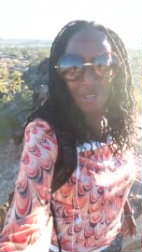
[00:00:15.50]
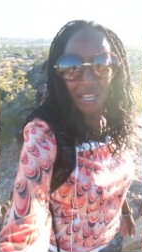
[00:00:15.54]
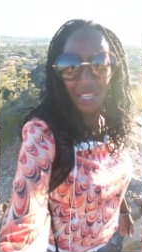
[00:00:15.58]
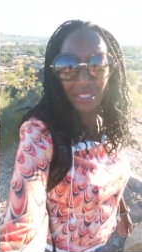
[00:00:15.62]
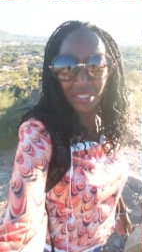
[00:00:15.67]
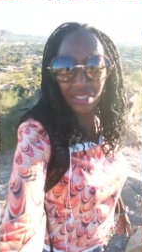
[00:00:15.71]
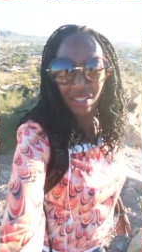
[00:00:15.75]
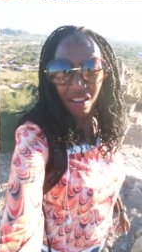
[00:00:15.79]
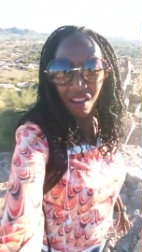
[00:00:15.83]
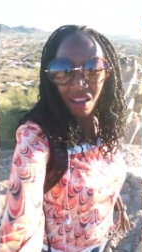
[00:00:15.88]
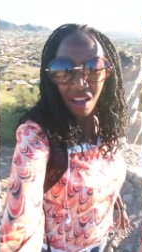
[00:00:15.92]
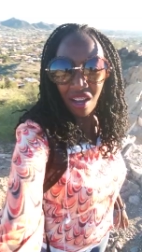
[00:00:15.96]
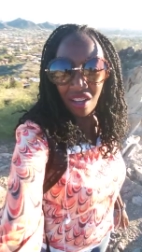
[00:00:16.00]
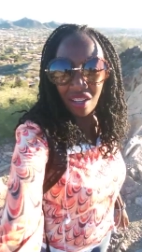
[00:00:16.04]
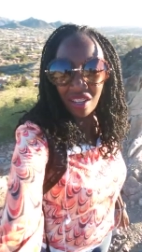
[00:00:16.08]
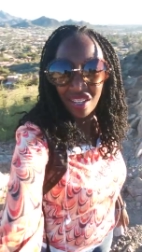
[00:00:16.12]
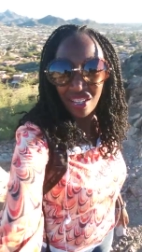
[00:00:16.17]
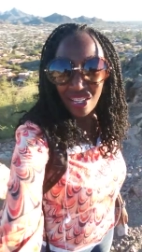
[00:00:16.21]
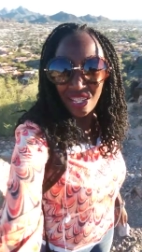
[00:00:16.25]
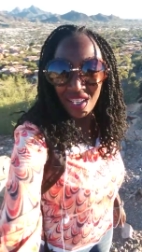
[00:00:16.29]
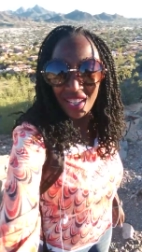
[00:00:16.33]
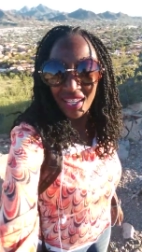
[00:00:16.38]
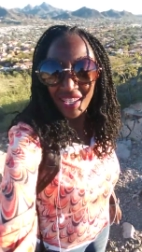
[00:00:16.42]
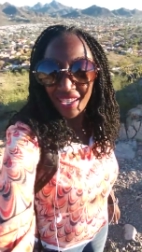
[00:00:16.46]
my
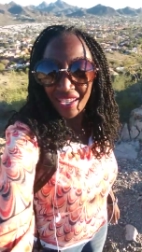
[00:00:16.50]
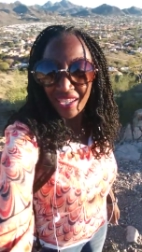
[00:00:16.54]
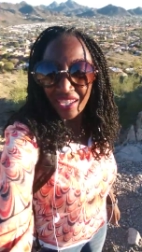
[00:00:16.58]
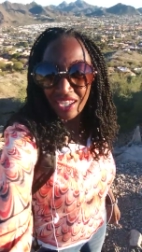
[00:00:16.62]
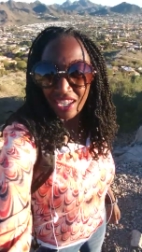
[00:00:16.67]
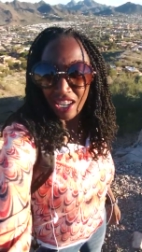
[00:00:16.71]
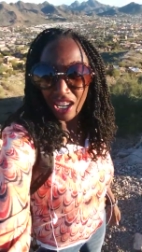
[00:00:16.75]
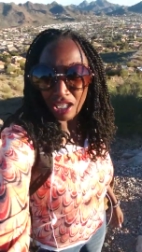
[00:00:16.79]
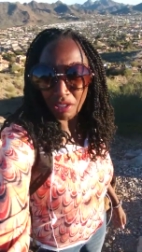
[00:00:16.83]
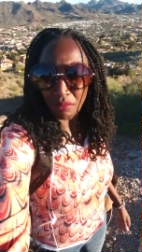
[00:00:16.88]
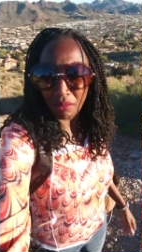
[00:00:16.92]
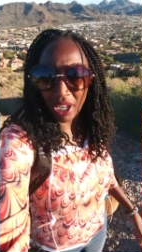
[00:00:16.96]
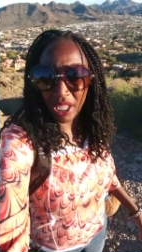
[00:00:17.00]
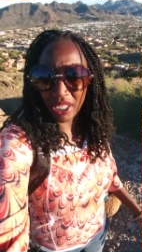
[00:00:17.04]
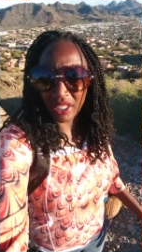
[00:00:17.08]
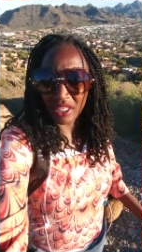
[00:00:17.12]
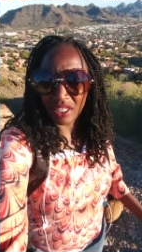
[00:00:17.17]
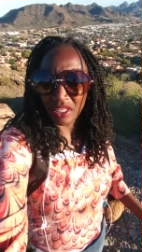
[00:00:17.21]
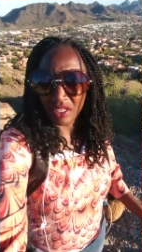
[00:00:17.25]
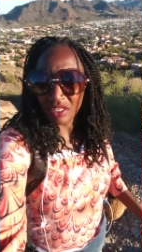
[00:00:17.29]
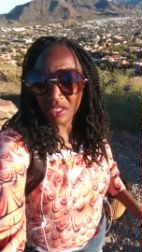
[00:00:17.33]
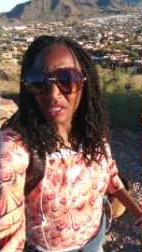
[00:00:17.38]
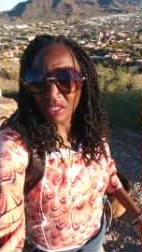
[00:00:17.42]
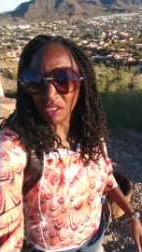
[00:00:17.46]
talk, God
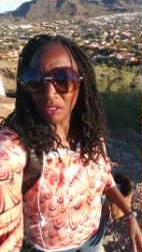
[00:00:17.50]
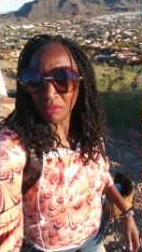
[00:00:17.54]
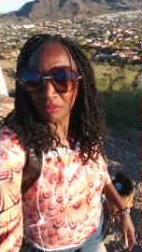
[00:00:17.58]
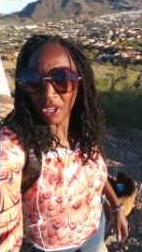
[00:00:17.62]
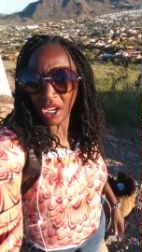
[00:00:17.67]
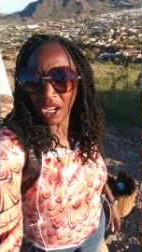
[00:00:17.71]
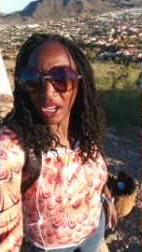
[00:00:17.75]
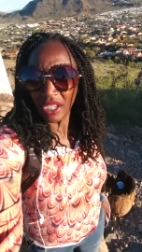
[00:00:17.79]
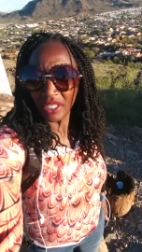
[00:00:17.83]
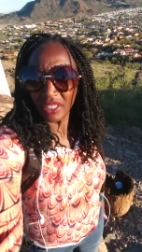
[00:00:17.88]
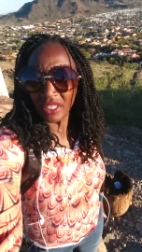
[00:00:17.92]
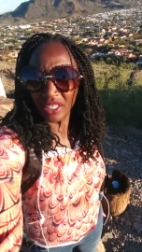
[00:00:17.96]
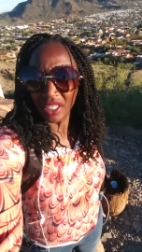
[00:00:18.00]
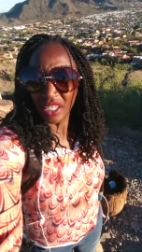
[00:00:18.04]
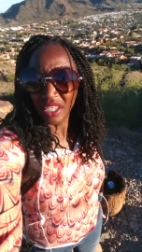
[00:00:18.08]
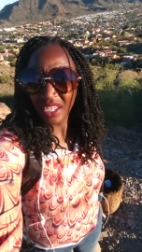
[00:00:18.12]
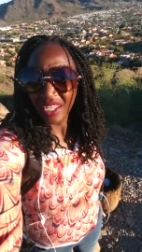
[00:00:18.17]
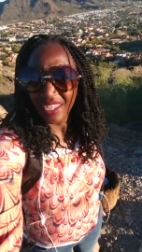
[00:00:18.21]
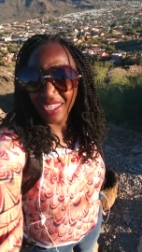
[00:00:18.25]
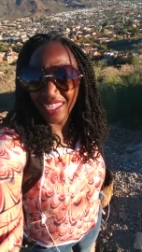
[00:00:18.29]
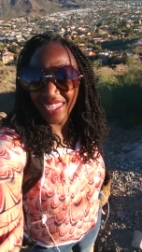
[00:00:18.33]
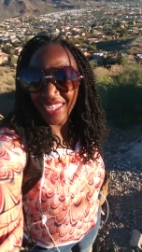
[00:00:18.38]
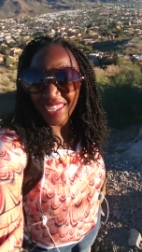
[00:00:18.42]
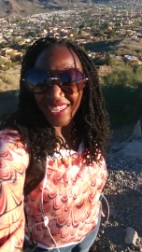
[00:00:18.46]
bless you so much
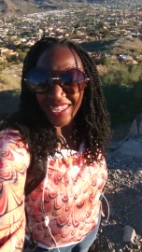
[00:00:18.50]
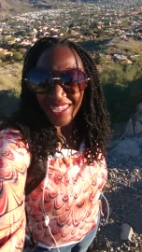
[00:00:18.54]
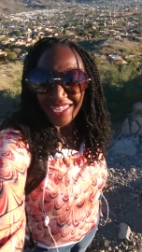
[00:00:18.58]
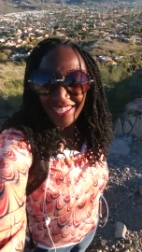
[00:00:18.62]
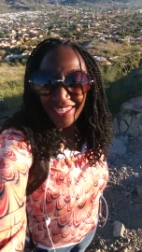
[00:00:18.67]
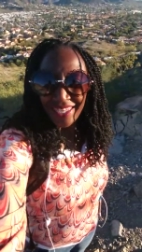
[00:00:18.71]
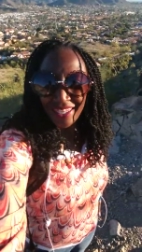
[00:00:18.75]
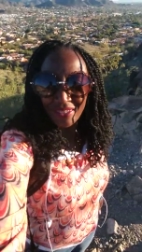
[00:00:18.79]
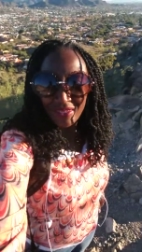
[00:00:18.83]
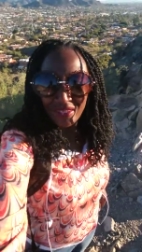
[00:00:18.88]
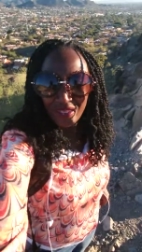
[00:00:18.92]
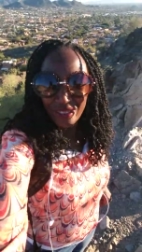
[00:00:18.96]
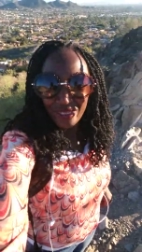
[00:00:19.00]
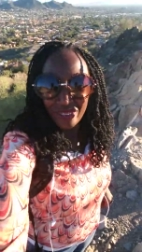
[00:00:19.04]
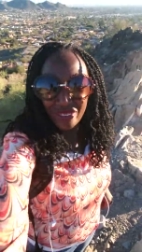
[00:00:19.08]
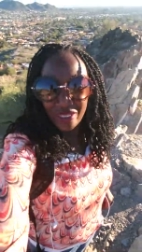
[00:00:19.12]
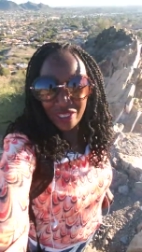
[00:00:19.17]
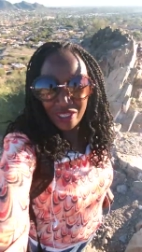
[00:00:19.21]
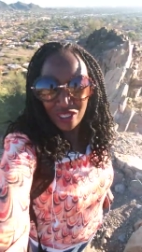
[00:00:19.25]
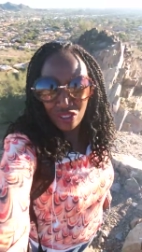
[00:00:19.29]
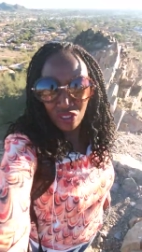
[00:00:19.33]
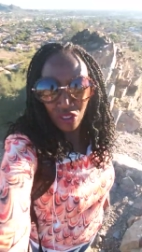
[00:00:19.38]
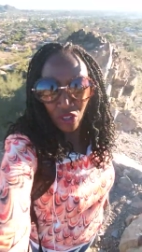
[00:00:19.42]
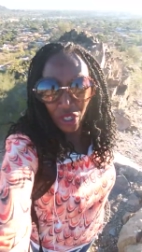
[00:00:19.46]

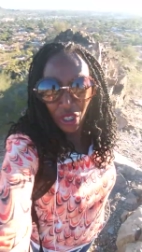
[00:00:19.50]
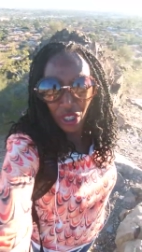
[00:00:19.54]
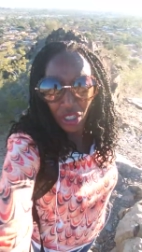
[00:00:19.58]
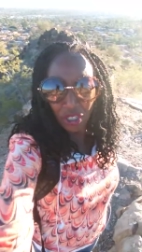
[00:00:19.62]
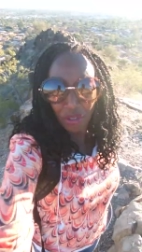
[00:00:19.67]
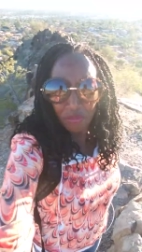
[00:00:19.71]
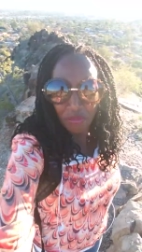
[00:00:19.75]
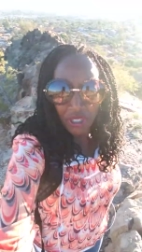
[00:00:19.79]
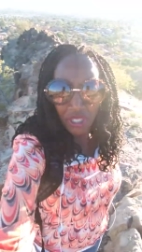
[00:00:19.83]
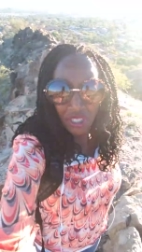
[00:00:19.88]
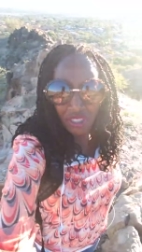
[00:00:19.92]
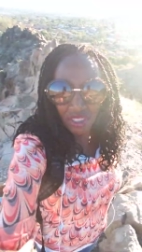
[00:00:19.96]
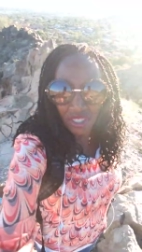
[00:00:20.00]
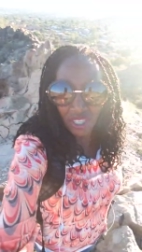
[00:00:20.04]
for joining me.